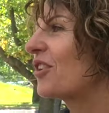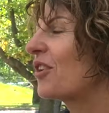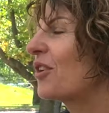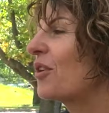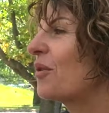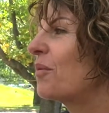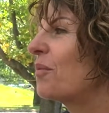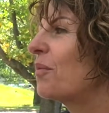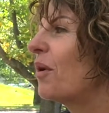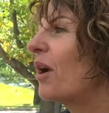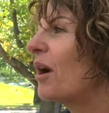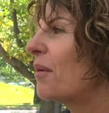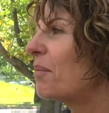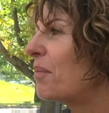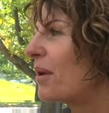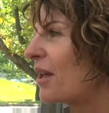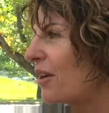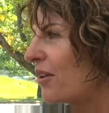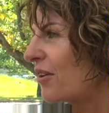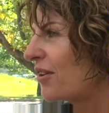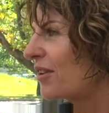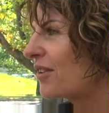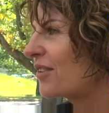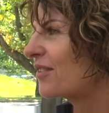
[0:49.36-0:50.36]
So my
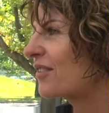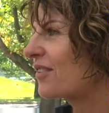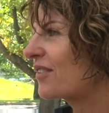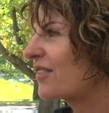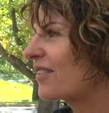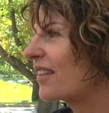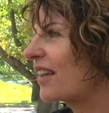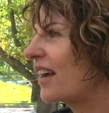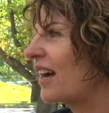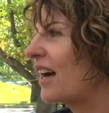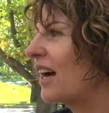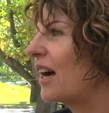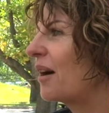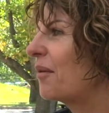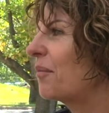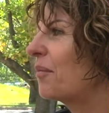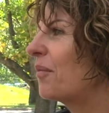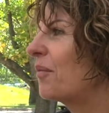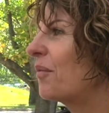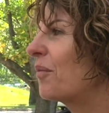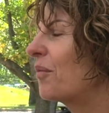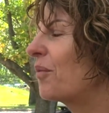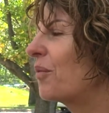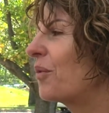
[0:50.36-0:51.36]
parents
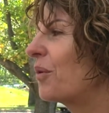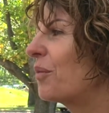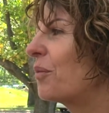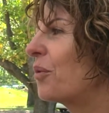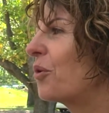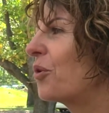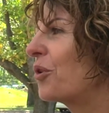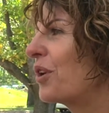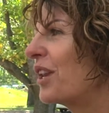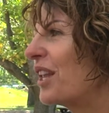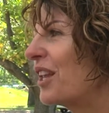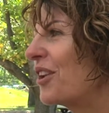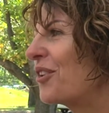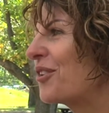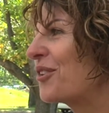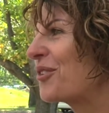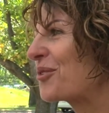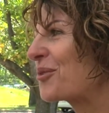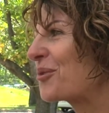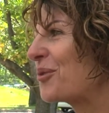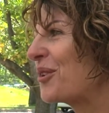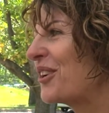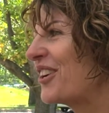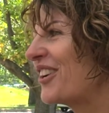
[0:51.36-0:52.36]
um, were born here
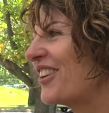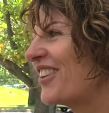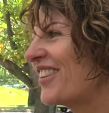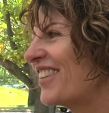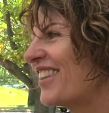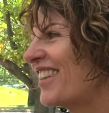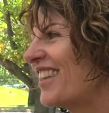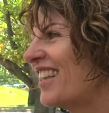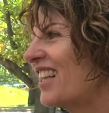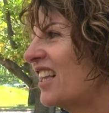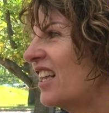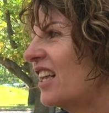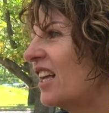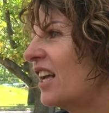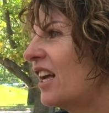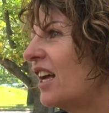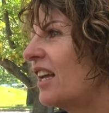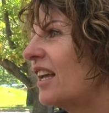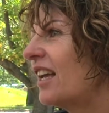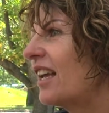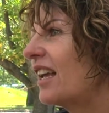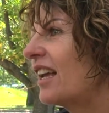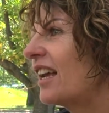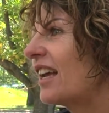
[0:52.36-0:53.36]
as well.
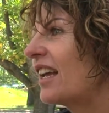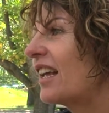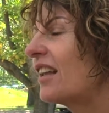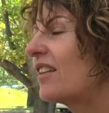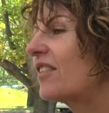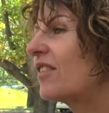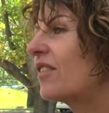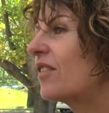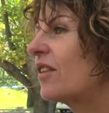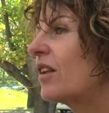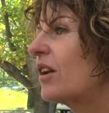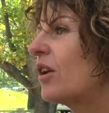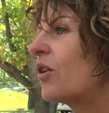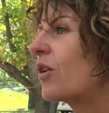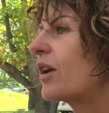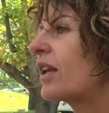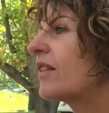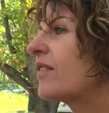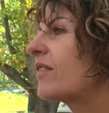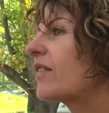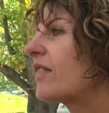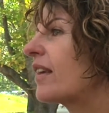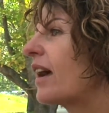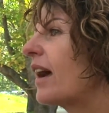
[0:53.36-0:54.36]
Yeah, it, look,
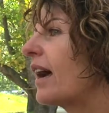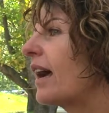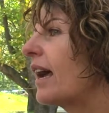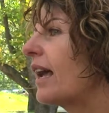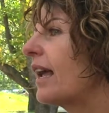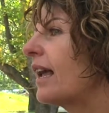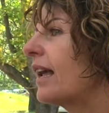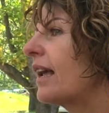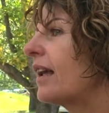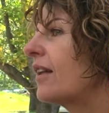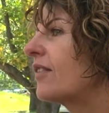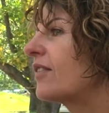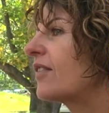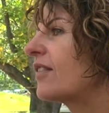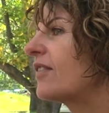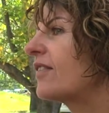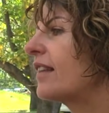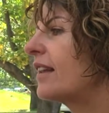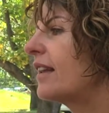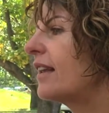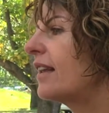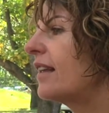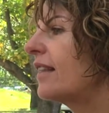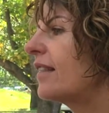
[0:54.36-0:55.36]
it's a it's a
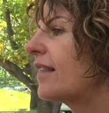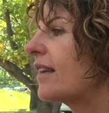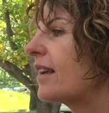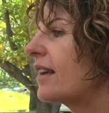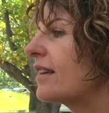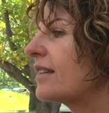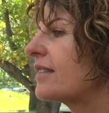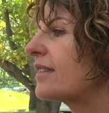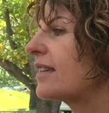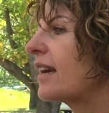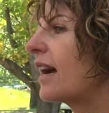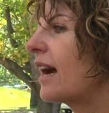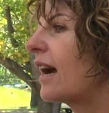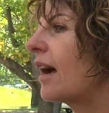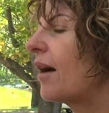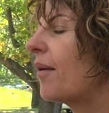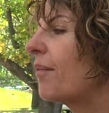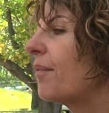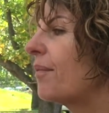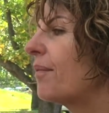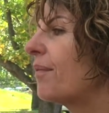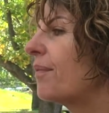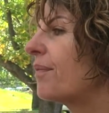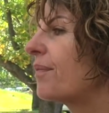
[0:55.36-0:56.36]
city that
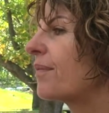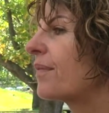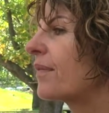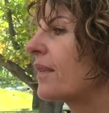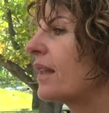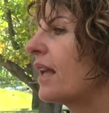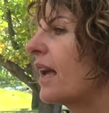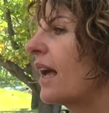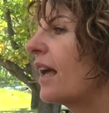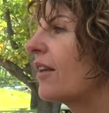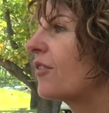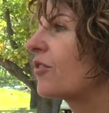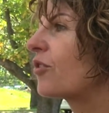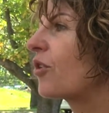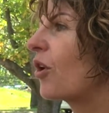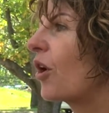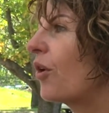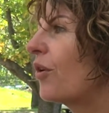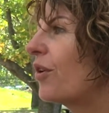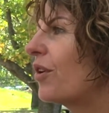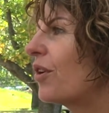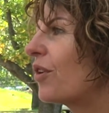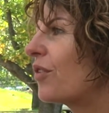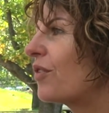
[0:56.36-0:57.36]
um, has
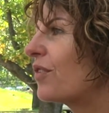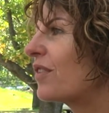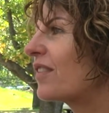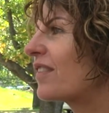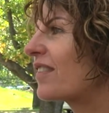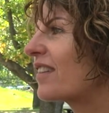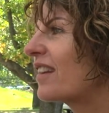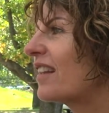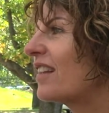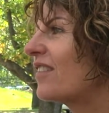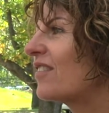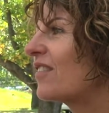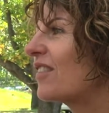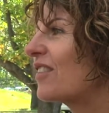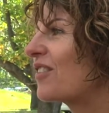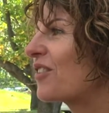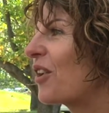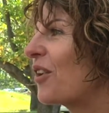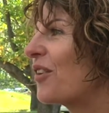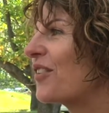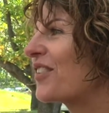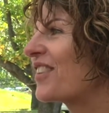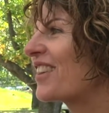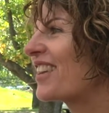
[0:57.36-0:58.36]
grown obviously since
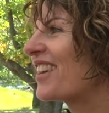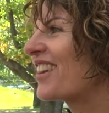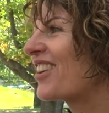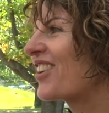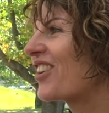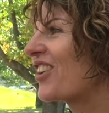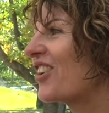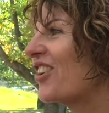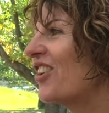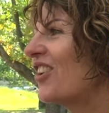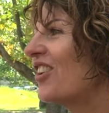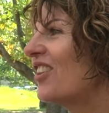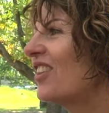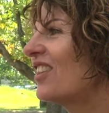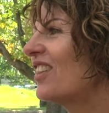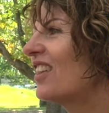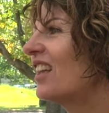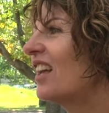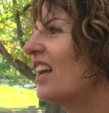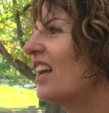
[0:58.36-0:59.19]
I was a little girl.